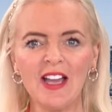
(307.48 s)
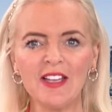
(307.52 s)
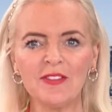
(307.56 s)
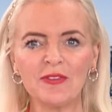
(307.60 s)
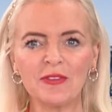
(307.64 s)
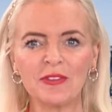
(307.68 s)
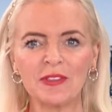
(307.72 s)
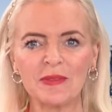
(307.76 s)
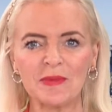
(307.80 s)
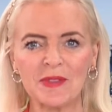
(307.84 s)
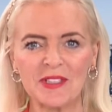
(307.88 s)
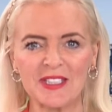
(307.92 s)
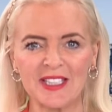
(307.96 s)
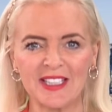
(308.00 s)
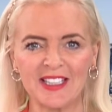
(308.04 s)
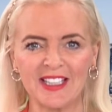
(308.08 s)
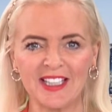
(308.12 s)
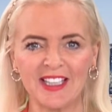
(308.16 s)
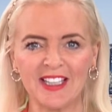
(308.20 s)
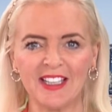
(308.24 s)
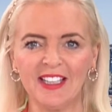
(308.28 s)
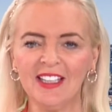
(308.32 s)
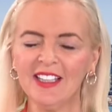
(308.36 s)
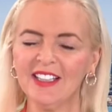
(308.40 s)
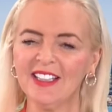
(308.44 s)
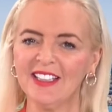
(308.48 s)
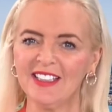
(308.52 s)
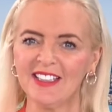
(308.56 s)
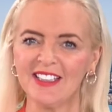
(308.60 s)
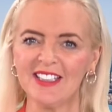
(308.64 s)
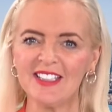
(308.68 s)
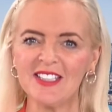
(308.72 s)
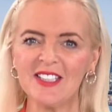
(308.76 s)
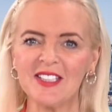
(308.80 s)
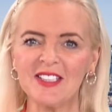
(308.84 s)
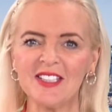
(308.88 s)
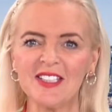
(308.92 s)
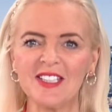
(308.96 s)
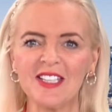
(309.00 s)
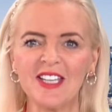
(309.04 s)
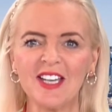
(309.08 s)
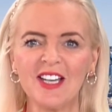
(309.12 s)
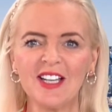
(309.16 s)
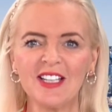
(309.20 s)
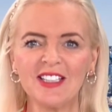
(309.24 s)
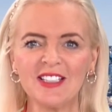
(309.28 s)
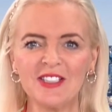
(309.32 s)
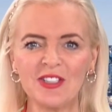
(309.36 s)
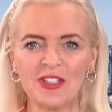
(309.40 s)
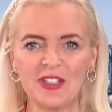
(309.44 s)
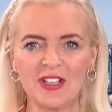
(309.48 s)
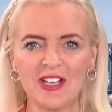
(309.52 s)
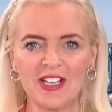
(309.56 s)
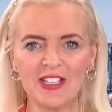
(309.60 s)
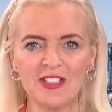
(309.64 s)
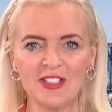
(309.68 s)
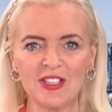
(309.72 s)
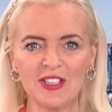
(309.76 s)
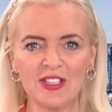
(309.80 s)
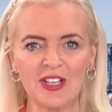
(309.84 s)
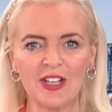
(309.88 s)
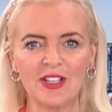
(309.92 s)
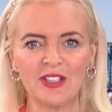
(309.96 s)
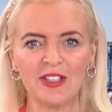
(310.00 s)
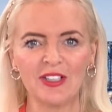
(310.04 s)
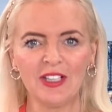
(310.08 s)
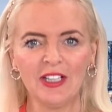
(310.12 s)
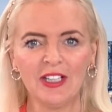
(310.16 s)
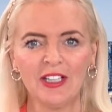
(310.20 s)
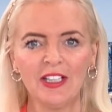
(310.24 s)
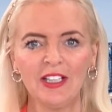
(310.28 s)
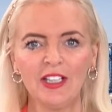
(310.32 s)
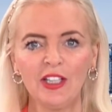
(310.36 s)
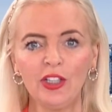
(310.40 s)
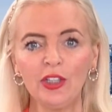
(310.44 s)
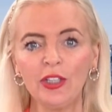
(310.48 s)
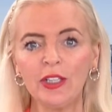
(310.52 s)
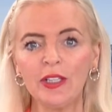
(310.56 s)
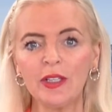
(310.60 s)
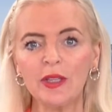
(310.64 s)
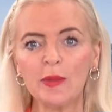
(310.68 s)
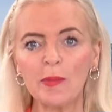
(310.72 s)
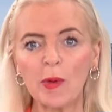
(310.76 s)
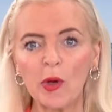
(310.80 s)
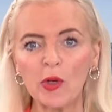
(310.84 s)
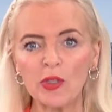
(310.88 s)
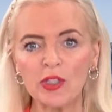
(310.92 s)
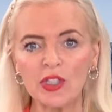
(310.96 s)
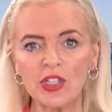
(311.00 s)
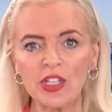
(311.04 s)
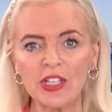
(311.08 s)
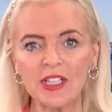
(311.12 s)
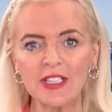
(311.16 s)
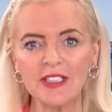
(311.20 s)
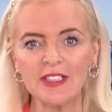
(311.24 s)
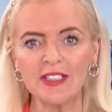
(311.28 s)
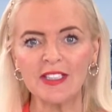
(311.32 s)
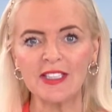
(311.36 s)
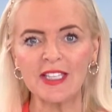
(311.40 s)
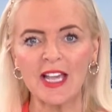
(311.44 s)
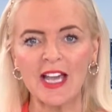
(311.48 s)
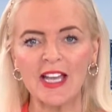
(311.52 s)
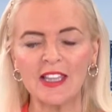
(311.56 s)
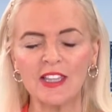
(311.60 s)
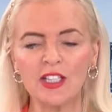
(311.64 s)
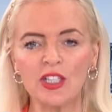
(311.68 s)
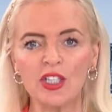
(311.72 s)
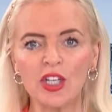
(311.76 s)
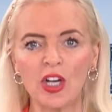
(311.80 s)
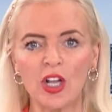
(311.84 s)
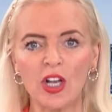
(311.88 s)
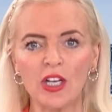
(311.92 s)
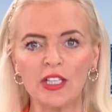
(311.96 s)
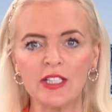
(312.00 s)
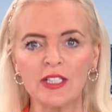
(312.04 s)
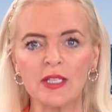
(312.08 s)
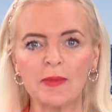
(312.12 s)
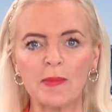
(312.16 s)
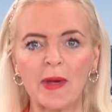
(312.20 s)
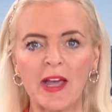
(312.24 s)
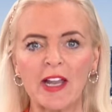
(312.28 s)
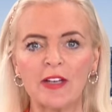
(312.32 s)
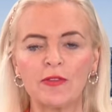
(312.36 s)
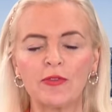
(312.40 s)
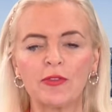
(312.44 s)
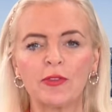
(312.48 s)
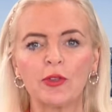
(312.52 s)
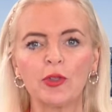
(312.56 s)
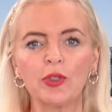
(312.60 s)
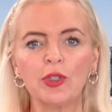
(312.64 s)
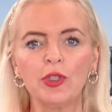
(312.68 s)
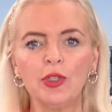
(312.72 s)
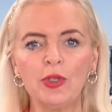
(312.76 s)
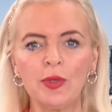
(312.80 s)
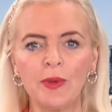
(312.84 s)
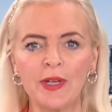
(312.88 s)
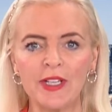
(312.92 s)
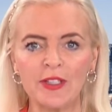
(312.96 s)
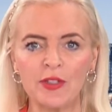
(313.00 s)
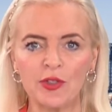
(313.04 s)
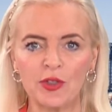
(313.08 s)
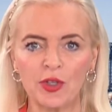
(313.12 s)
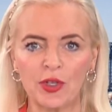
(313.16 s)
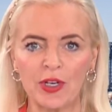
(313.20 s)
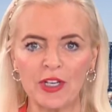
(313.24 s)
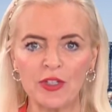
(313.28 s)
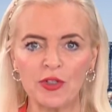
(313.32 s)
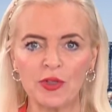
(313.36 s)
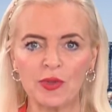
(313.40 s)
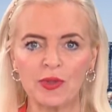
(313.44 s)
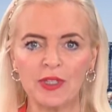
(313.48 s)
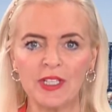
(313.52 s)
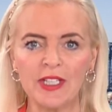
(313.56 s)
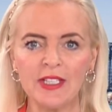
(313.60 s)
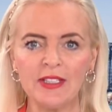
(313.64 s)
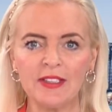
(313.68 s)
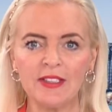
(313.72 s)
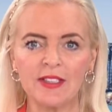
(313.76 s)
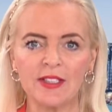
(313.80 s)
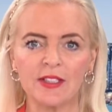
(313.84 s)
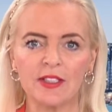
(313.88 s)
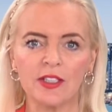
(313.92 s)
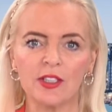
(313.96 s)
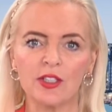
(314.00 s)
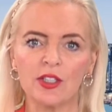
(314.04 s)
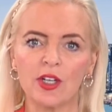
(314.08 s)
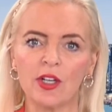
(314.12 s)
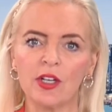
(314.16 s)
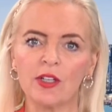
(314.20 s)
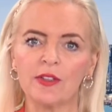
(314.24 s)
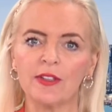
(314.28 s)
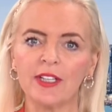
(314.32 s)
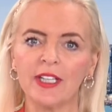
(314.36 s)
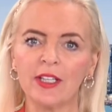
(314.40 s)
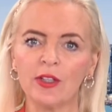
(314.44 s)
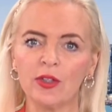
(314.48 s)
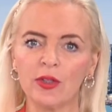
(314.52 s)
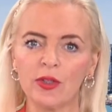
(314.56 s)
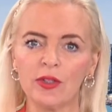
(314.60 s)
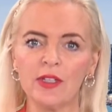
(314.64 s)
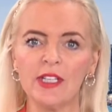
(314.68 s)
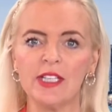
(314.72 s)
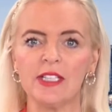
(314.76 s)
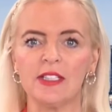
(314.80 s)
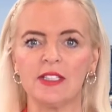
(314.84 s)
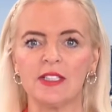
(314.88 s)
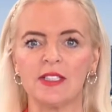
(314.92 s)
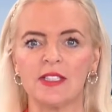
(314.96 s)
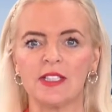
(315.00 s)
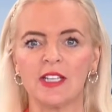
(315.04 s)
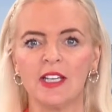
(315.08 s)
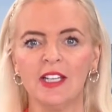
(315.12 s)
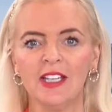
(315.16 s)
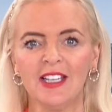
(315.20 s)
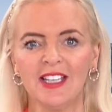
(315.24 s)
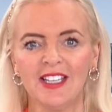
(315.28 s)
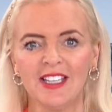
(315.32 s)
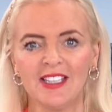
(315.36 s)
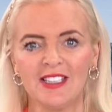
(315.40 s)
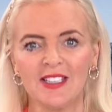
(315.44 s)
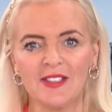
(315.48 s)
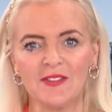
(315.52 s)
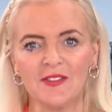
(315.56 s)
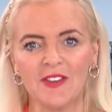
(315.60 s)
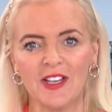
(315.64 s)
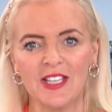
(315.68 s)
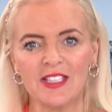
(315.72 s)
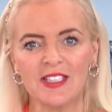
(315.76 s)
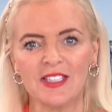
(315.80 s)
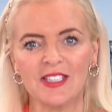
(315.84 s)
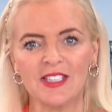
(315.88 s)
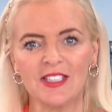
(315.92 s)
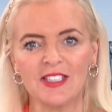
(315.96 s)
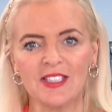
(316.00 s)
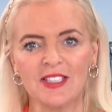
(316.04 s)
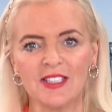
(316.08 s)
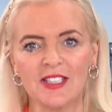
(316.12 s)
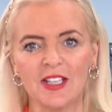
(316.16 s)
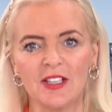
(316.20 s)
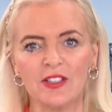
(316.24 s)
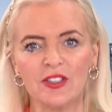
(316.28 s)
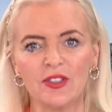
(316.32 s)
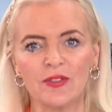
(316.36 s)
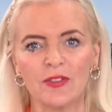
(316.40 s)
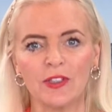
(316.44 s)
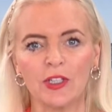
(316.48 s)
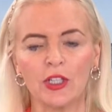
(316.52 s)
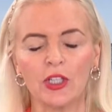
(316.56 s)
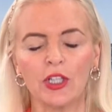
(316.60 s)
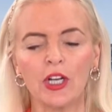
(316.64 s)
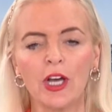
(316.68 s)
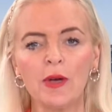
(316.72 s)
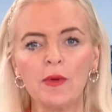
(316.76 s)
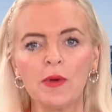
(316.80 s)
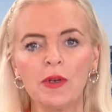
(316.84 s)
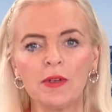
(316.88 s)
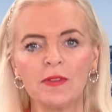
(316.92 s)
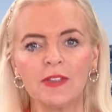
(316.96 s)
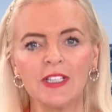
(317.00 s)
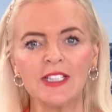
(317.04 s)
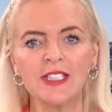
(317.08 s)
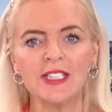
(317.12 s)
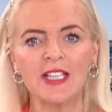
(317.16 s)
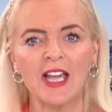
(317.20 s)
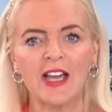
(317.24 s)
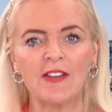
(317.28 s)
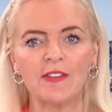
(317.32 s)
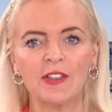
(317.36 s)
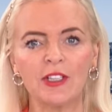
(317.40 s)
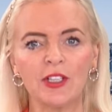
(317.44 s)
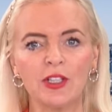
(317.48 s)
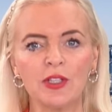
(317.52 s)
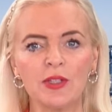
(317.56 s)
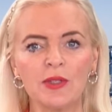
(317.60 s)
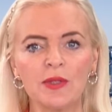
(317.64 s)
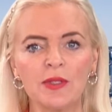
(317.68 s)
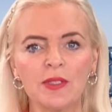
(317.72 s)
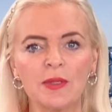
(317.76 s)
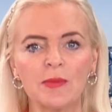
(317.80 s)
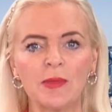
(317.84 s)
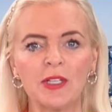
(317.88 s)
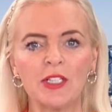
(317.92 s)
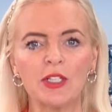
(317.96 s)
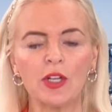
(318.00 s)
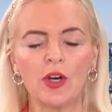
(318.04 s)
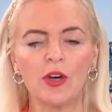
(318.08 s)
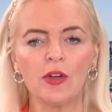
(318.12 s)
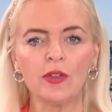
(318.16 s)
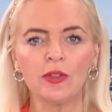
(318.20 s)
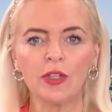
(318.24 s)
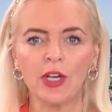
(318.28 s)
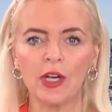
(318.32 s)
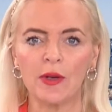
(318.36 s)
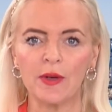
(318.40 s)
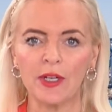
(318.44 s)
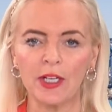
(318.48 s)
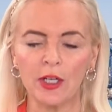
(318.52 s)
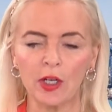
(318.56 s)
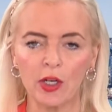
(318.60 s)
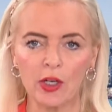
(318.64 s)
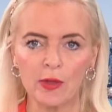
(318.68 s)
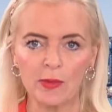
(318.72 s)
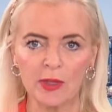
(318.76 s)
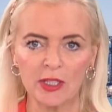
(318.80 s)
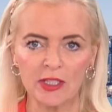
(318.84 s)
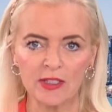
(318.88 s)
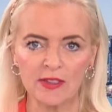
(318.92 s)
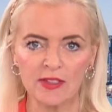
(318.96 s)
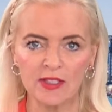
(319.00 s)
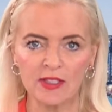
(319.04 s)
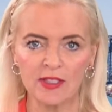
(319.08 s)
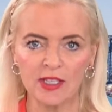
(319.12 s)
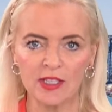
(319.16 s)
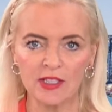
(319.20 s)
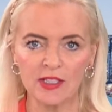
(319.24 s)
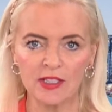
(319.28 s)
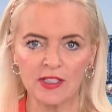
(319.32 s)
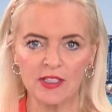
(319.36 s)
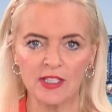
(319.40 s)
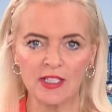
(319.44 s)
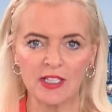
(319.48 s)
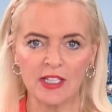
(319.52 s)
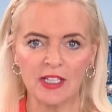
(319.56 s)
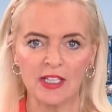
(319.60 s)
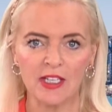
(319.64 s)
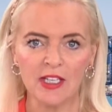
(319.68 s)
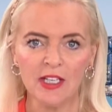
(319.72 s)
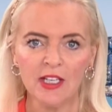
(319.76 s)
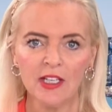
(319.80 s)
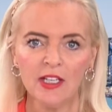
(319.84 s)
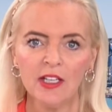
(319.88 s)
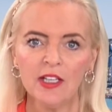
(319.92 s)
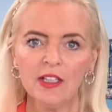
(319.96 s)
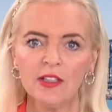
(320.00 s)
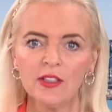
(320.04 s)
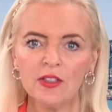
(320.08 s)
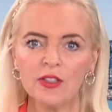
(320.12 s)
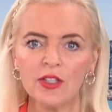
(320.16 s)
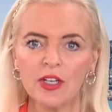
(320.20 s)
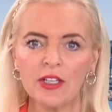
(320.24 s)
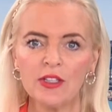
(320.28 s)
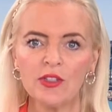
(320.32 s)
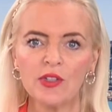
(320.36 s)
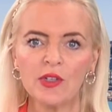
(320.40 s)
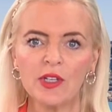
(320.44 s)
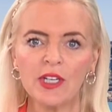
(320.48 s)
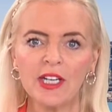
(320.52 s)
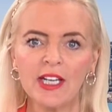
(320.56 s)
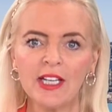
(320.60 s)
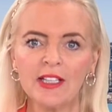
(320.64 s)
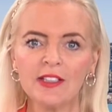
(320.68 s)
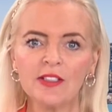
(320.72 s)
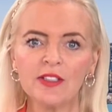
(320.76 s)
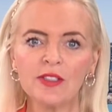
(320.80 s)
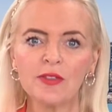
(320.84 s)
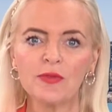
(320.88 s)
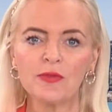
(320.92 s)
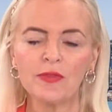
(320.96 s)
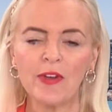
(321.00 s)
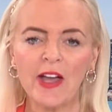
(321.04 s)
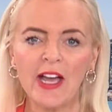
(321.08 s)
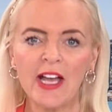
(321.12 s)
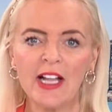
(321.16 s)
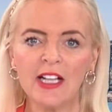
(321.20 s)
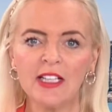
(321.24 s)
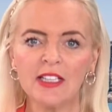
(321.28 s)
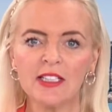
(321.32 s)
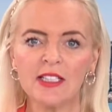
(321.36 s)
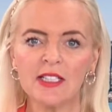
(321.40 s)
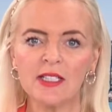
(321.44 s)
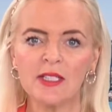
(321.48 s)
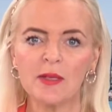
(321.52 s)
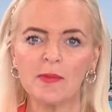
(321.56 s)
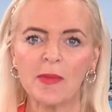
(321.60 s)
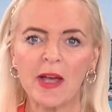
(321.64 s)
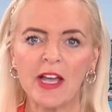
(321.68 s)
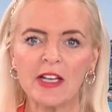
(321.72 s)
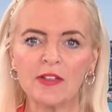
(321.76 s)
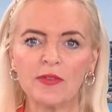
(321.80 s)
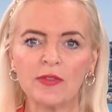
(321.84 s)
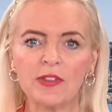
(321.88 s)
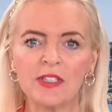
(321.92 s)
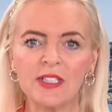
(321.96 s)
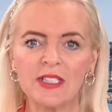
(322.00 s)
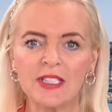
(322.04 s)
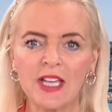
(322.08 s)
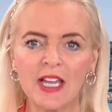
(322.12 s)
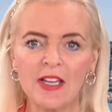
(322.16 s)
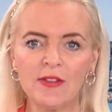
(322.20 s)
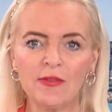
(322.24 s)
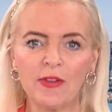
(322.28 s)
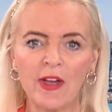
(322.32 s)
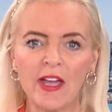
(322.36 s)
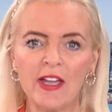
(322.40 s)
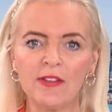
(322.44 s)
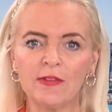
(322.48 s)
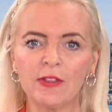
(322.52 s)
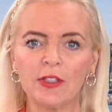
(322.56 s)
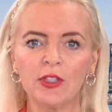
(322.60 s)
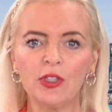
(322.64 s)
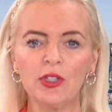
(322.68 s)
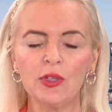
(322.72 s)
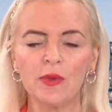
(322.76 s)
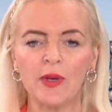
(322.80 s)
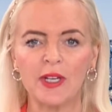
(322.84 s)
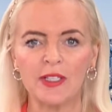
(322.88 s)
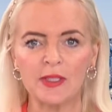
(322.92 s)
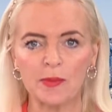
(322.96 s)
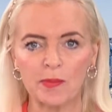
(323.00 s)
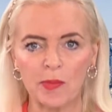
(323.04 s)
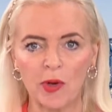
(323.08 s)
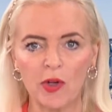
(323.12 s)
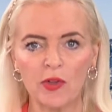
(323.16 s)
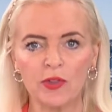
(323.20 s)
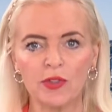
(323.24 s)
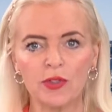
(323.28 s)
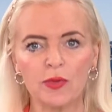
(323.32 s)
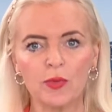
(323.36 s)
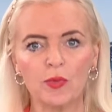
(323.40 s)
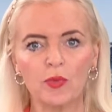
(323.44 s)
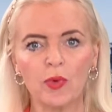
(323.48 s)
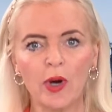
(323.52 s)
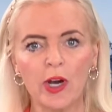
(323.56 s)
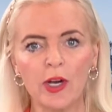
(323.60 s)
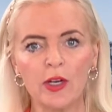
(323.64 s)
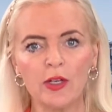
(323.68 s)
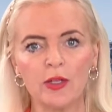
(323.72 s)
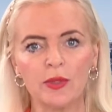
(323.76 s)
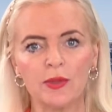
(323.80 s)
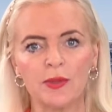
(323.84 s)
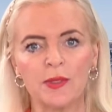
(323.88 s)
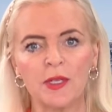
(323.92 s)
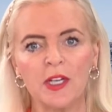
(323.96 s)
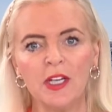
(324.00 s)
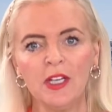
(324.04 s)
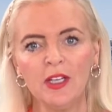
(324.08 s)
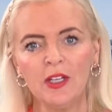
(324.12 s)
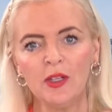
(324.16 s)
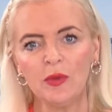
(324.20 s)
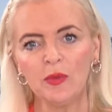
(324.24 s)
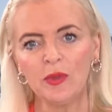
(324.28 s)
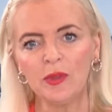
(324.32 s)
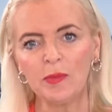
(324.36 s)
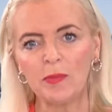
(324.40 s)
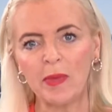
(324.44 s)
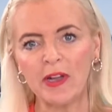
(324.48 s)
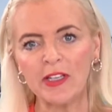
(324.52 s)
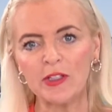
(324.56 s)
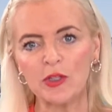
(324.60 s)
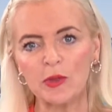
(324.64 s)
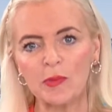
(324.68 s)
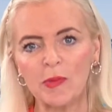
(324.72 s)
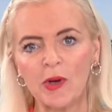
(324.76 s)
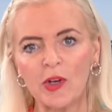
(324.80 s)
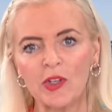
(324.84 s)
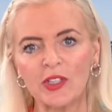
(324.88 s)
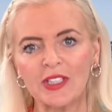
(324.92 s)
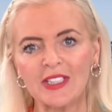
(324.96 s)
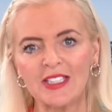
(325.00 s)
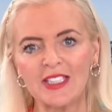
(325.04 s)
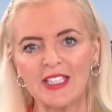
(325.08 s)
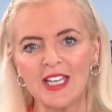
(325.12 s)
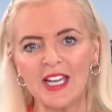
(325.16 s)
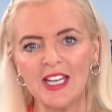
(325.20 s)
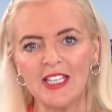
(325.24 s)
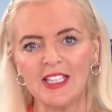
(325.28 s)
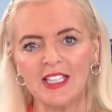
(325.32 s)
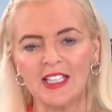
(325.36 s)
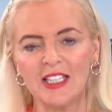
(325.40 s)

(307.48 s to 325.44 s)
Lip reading: from Sydney. This is the Early Trade Show. Looking at the bond yields and the dollar, demand for US treasuries and the dollar increased as investors search for lower risk avenues amid ongoing global uncertainty. The treasury yields fell as demand for safe haven US bonds rose, with benchmark 10-year